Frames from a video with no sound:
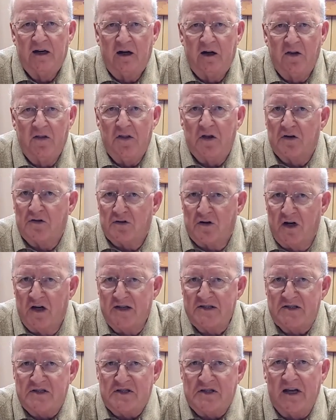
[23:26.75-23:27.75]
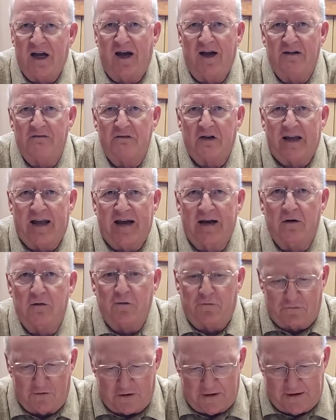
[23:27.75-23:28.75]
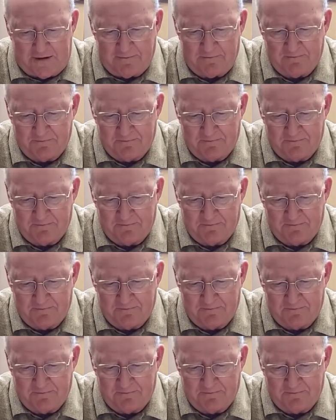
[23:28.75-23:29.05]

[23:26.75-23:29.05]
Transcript: on the cross of Calvary.